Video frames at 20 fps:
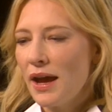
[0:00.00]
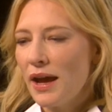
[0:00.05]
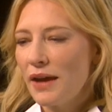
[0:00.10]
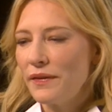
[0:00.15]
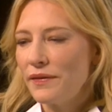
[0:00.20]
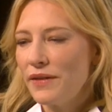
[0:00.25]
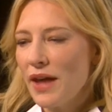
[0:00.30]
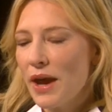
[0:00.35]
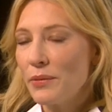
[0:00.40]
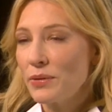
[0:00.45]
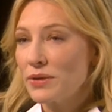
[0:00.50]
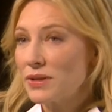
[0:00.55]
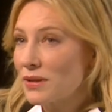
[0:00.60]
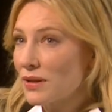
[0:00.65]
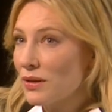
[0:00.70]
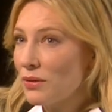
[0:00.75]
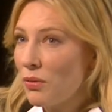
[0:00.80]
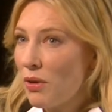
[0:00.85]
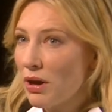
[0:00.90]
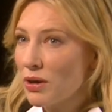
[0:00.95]
and that was
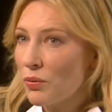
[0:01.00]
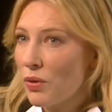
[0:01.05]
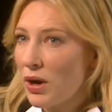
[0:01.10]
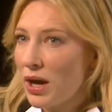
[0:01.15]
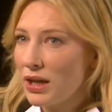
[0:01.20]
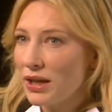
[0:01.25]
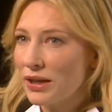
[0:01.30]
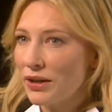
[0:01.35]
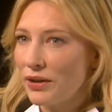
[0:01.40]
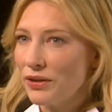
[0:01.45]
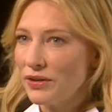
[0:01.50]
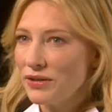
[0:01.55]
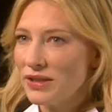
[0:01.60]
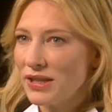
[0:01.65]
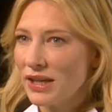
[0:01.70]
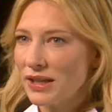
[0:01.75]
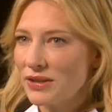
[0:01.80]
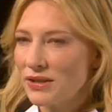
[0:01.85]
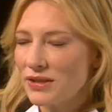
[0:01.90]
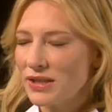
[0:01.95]
quite a while ago,
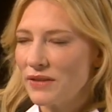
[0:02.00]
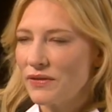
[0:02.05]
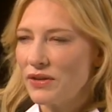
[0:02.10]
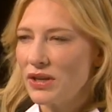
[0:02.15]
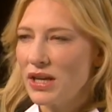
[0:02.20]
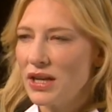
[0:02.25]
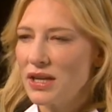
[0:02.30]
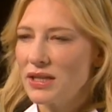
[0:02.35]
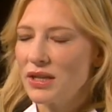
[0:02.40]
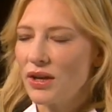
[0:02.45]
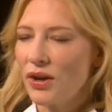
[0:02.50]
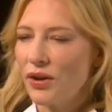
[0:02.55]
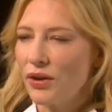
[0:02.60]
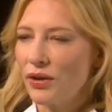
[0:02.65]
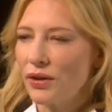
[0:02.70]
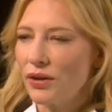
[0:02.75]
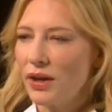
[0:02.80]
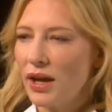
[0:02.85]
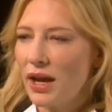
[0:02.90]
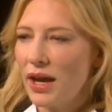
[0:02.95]
six or seven years
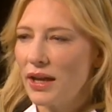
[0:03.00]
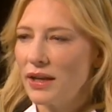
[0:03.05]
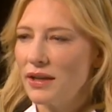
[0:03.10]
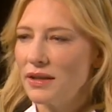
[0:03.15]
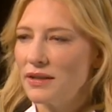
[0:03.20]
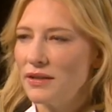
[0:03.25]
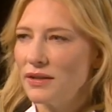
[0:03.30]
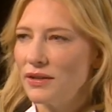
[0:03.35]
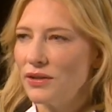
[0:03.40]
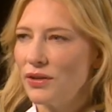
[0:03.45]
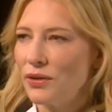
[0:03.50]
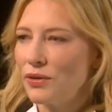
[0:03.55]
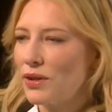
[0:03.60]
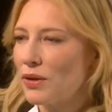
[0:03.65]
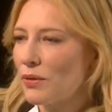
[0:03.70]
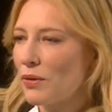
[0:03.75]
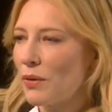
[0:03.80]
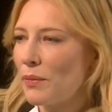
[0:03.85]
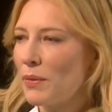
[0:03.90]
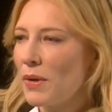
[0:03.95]
ago. And you know
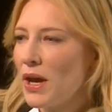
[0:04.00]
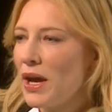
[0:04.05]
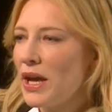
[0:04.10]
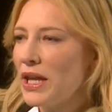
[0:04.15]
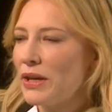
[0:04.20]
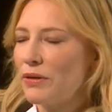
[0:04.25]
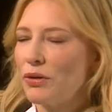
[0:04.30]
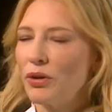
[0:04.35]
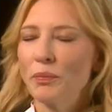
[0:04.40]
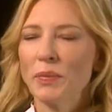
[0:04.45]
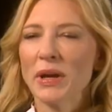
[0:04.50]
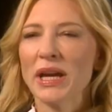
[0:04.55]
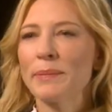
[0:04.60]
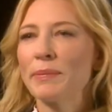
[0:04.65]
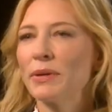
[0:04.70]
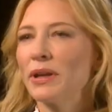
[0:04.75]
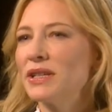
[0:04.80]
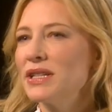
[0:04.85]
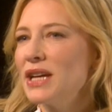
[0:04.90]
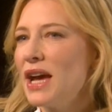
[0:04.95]
there were there were
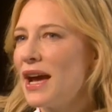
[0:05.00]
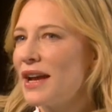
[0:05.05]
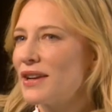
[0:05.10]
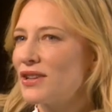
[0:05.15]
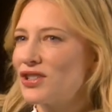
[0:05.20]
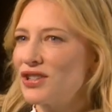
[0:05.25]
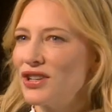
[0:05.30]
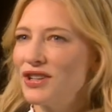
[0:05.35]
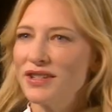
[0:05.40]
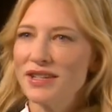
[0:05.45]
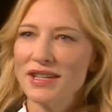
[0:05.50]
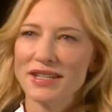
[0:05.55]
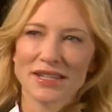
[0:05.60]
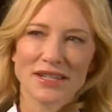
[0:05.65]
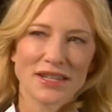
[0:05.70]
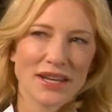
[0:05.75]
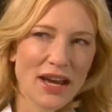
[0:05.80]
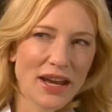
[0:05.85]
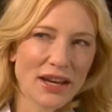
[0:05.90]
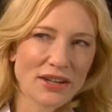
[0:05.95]
people attached and
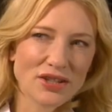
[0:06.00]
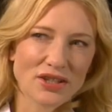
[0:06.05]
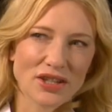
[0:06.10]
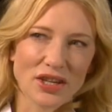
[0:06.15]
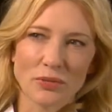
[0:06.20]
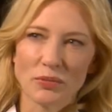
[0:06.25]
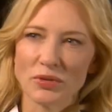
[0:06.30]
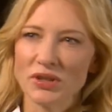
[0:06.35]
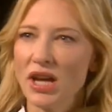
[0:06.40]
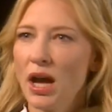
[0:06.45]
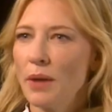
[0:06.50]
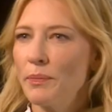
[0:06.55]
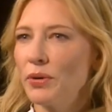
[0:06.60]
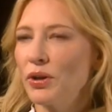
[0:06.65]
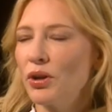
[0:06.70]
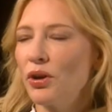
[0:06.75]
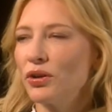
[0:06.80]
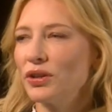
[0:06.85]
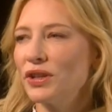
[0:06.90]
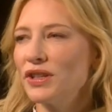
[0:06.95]
disattached, and it was up
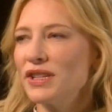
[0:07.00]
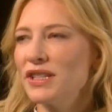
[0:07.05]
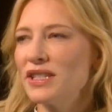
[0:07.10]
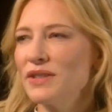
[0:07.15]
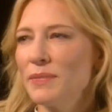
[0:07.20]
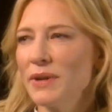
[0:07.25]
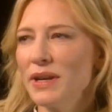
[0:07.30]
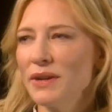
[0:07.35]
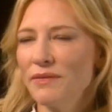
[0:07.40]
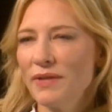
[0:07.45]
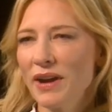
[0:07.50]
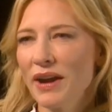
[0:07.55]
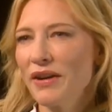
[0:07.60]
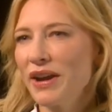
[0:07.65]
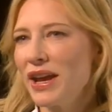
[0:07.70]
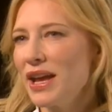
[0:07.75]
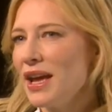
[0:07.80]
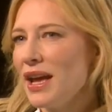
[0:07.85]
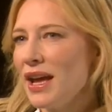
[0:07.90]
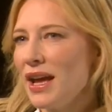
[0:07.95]
and on because it's been a
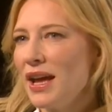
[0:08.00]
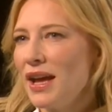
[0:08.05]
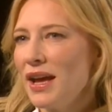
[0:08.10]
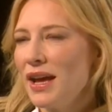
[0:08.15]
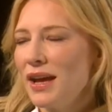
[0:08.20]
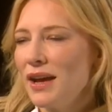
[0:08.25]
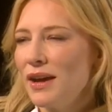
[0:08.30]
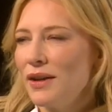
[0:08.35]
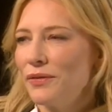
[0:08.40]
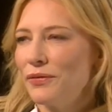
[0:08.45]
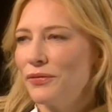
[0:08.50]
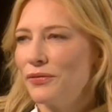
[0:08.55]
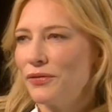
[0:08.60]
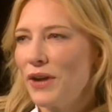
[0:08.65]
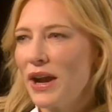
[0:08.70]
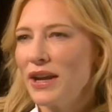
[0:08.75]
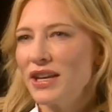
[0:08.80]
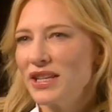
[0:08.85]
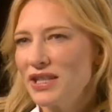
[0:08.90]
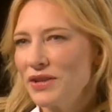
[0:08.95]
very
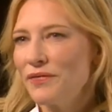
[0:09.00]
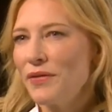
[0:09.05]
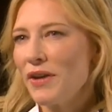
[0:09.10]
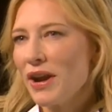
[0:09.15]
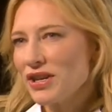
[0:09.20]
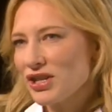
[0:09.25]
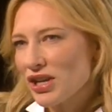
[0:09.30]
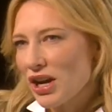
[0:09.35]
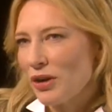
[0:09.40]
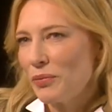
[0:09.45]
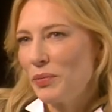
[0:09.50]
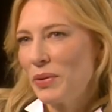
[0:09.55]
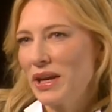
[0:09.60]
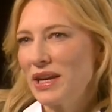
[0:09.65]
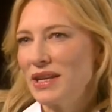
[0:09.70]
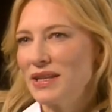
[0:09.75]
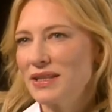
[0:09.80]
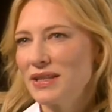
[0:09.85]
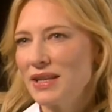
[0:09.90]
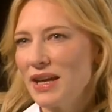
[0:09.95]
it's a fragile
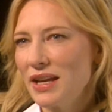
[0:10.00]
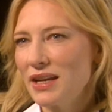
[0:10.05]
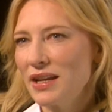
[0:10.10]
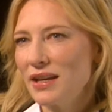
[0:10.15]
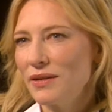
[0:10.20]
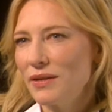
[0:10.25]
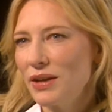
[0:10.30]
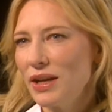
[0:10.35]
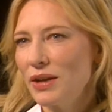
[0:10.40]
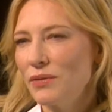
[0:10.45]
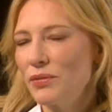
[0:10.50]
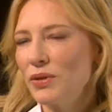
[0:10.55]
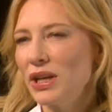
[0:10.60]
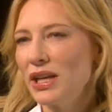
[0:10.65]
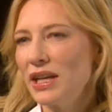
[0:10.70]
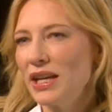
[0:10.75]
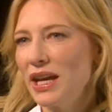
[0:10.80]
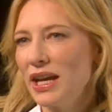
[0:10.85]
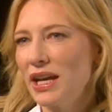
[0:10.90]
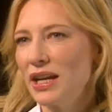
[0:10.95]
piece, and it, it,
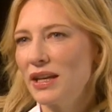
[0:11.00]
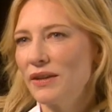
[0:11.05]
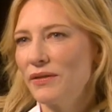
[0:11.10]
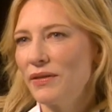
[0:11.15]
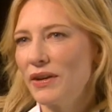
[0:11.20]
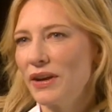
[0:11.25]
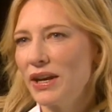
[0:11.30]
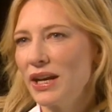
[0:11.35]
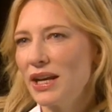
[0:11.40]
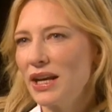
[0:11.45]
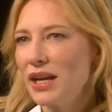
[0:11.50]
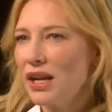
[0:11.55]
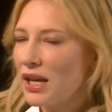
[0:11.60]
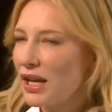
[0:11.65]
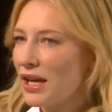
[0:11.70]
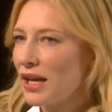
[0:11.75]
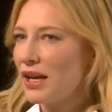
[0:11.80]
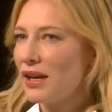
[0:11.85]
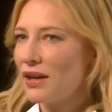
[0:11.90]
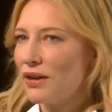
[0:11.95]
really needed a very
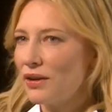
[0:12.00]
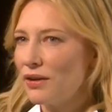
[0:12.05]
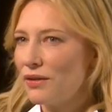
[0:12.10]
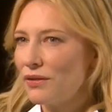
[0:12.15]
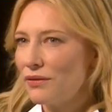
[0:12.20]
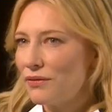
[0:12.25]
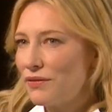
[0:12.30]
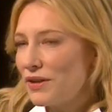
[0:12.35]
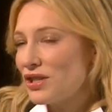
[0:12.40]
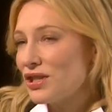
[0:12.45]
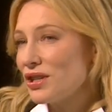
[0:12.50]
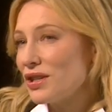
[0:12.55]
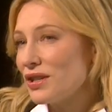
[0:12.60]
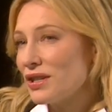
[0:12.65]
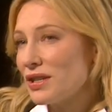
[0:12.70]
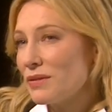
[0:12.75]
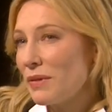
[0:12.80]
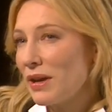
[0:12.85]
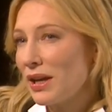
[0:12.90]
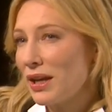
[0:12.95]
clear vision
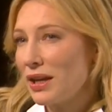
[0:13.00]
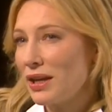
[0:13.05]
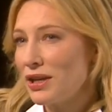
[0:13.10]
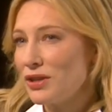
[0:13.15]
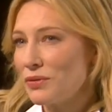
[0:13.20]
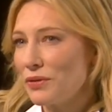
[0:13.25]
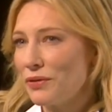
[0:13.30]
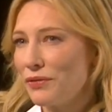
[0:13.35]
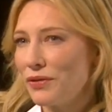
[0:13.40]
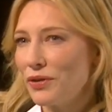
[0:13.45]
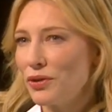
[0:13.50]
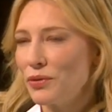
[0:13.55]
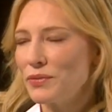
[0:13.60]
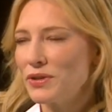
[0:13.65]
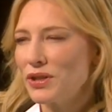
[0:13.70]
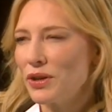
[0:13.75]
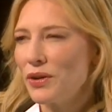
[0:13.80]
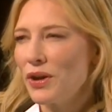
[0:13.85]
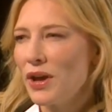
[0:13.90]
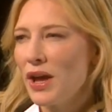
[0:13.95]
to make it into a film.
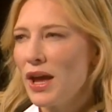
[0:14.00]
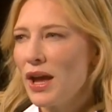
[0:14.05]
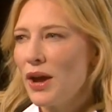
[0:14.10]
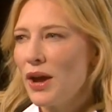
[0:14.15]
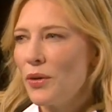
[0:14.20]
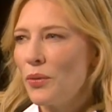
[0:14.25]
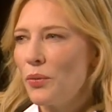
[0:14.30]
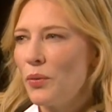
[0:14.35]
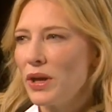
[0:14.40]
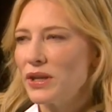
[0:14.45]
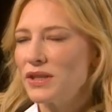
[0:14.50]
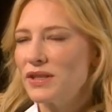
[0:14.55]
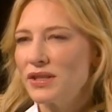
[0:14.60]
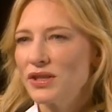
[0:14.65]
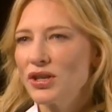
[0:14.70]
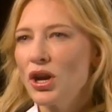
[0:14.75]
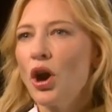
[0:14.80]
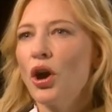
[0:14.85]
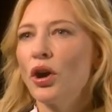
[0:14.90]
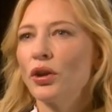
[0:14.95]
So once
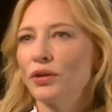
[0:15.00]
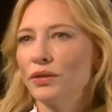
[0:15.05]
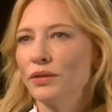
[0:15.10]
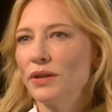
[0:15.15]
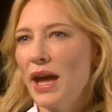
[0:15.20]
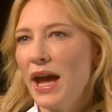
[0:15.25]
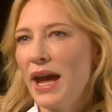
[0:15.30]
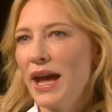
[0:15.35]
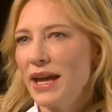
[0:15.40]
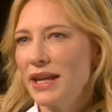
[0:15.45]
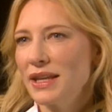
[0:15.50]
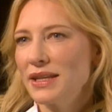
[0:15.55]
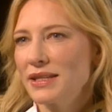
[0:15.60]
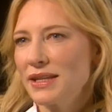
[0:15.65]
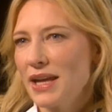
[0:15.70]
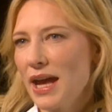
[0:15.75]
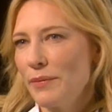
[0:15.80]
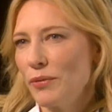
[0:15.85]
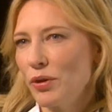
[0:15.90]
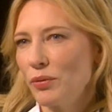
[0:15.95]
Todd Haynes
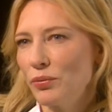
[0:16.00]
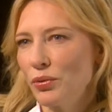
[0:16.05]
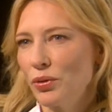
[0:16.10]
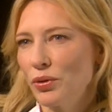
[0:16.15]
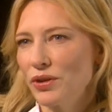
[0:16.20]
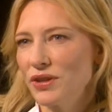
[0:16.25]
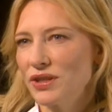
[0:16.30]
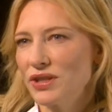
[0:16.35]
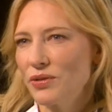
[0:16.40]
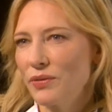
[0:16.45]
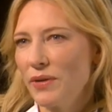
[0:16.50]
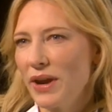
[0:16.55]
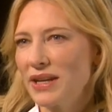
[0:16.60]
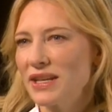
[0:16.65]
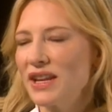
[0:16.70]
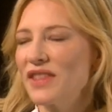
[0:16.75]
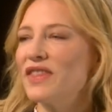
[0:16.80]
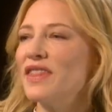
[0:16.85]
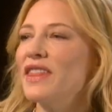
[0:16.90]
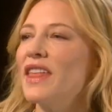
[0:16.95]
came on board as
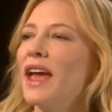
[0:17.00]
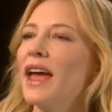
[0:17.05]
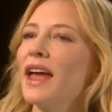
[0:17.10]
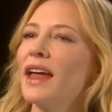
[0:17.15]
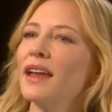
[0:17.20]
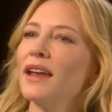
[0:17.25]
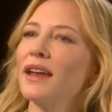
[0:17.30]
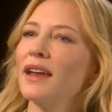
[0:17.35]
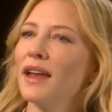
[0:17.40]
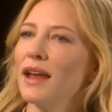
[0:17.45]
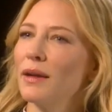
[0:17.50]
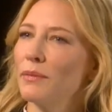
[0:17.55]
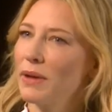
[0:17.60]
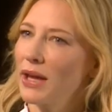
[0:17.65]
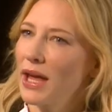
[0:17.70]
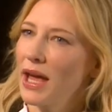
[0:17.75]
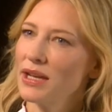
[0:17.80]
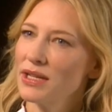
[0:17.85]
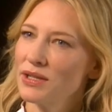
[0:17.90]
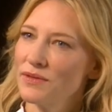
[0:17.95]
director, then it
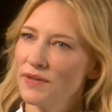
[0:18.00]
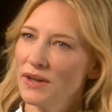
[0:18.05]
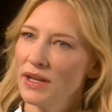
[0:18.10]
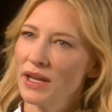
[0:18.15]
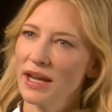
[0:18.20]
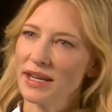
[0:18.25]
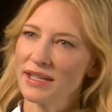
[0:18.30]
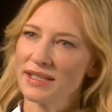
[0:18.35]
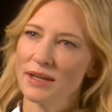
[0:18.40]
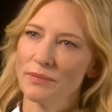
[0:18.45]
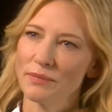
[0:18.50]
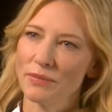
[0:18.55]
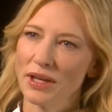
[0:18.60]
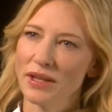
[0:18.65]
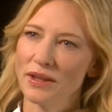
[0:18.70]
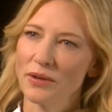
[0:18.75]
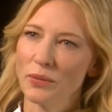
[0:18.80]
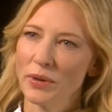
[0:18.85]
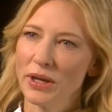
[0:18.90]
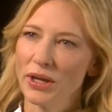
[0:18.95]
began to feel like
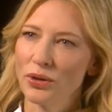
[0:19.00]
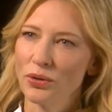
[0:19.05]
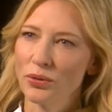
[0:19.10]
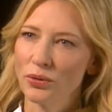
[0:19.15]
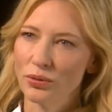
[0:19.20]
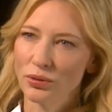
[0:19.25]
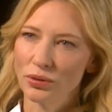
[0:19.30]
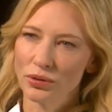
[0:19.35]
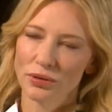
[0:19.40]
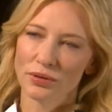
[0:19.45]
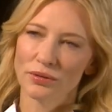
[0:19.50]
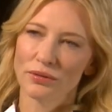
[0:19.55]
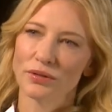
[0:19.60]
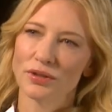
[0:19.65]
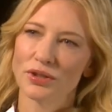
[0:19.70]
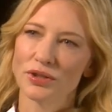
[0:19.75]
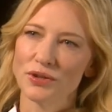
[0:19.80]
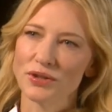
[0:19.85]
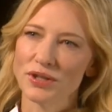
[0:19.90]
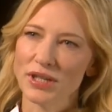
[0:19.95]
something that we could all
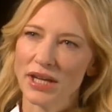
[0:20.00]
do